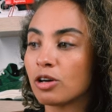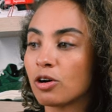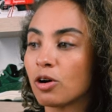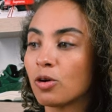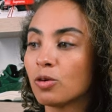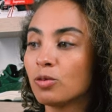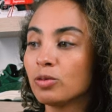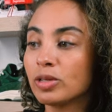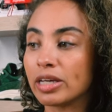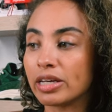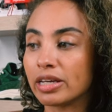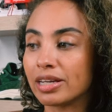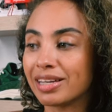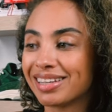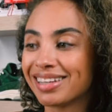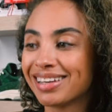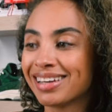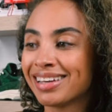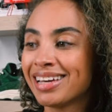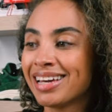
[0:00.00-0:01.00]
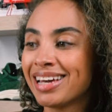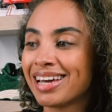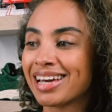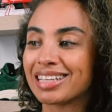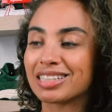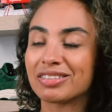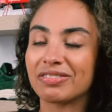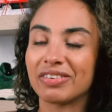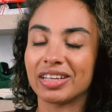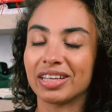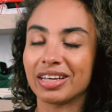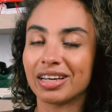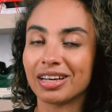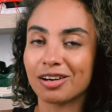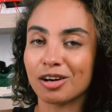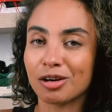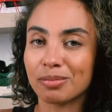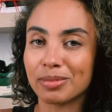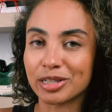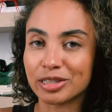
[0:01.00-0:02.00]
Washingtonian. It's funny, I
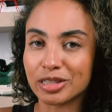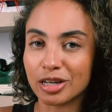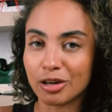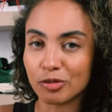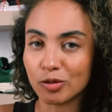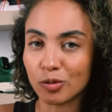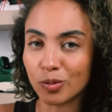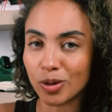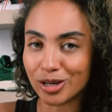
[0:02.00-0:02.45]
call myself a